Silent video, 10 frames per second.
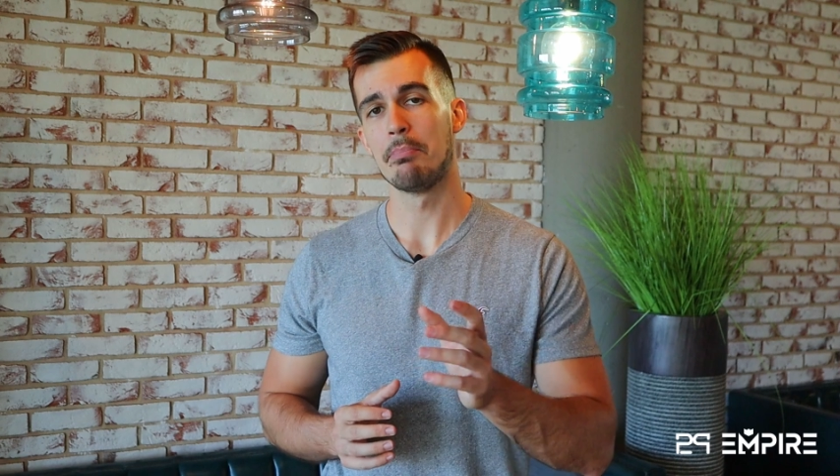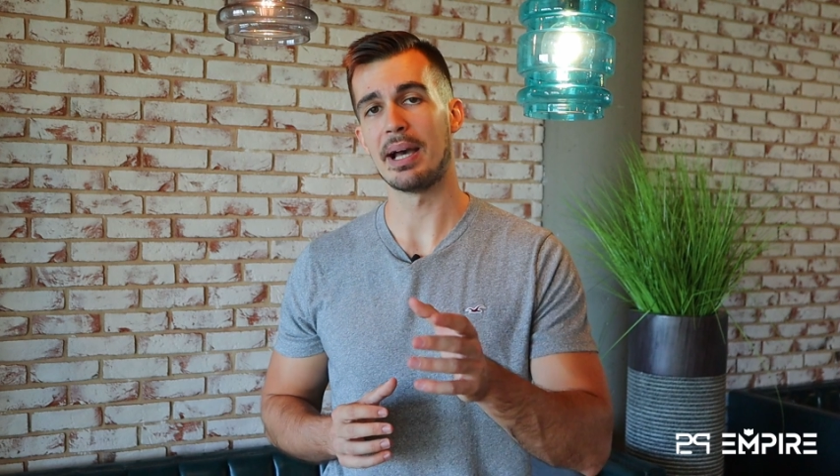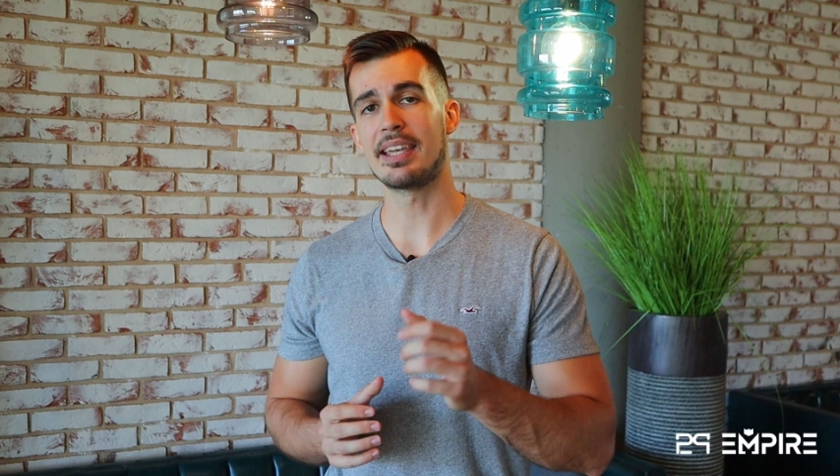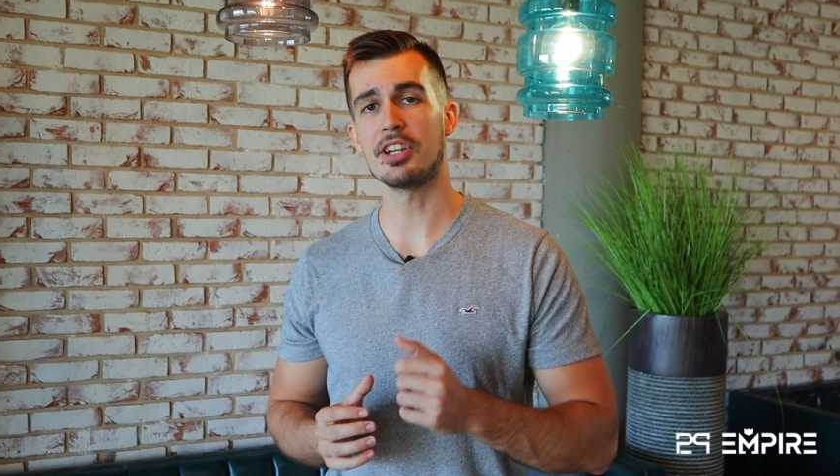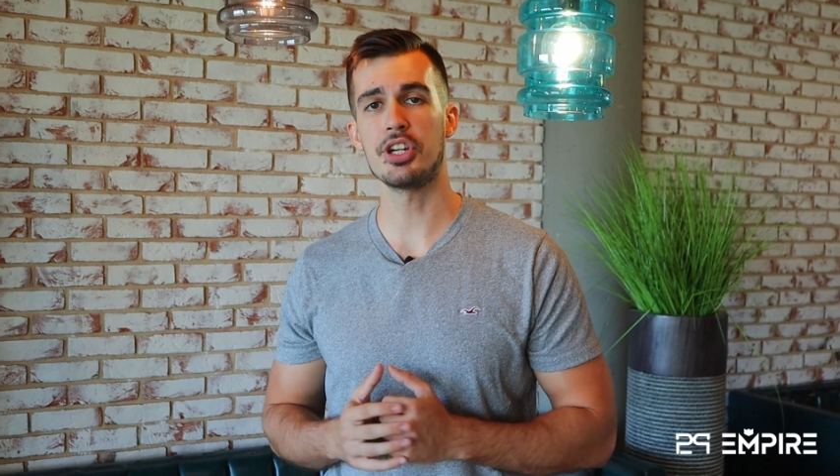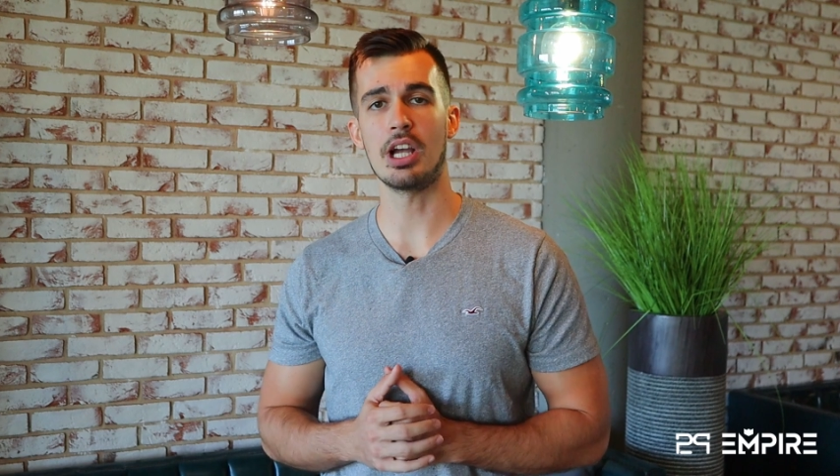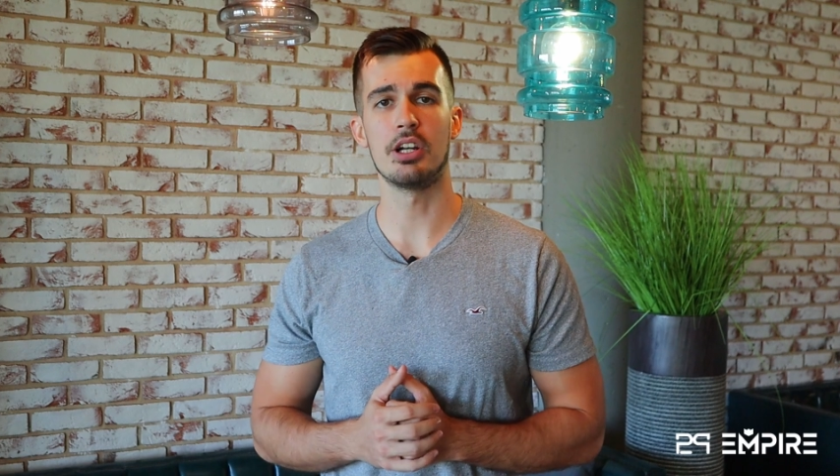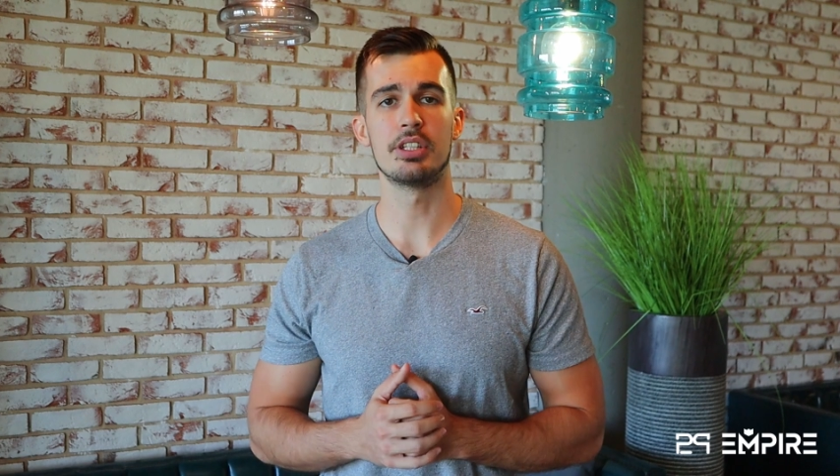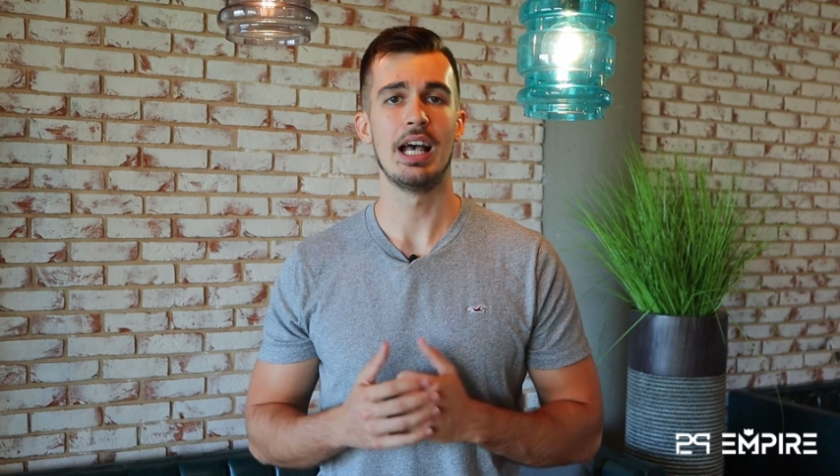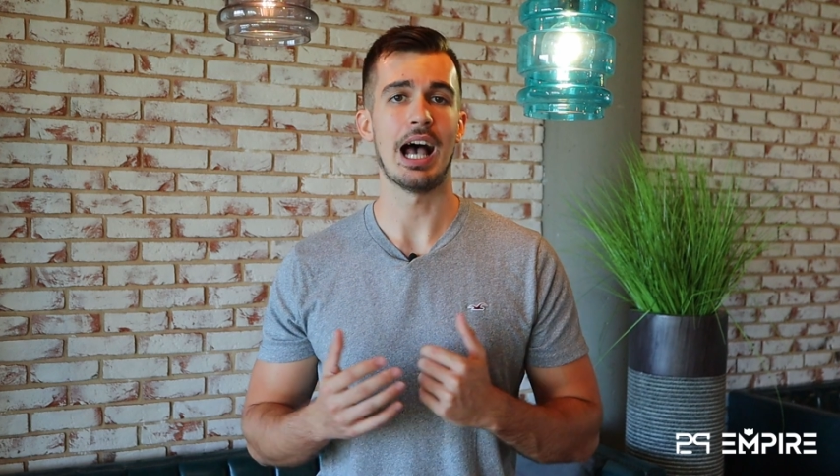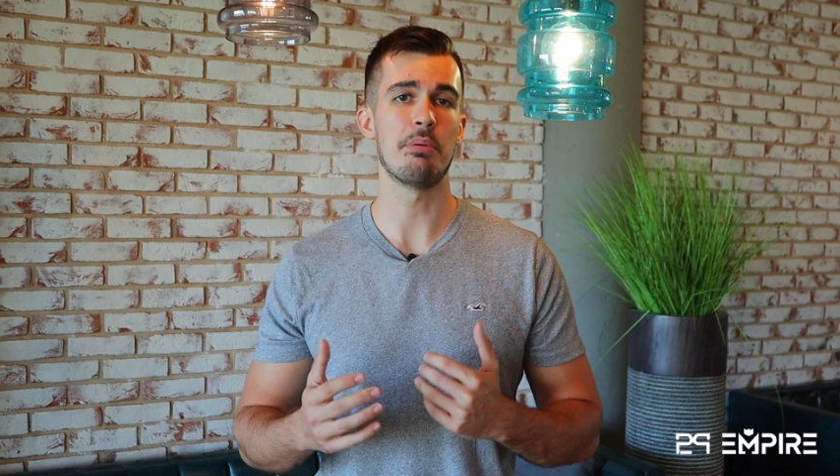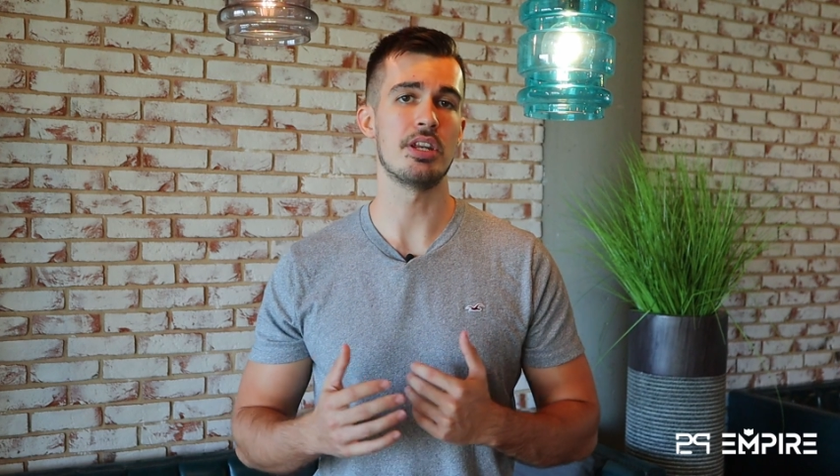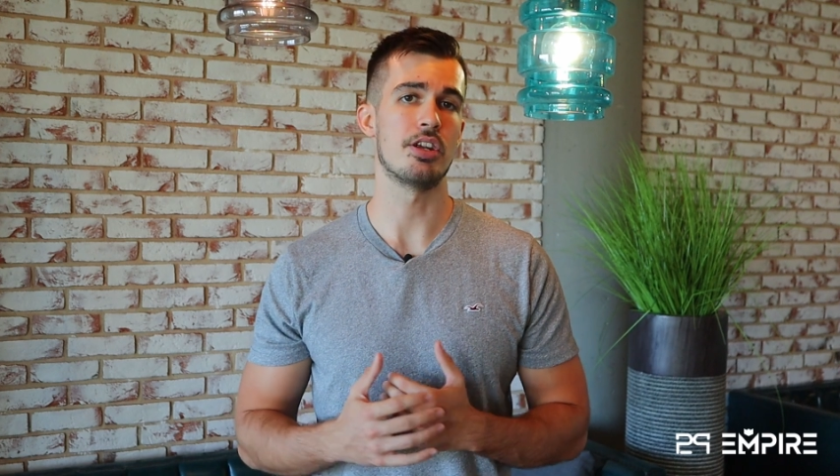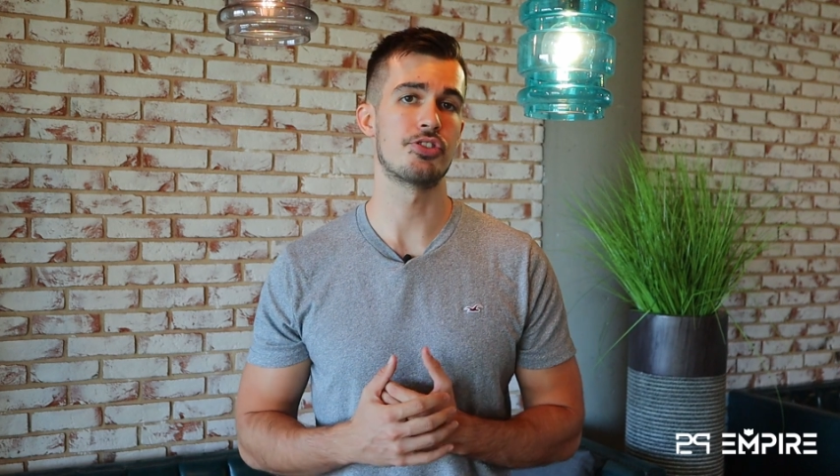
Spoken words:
By cashing out, I mean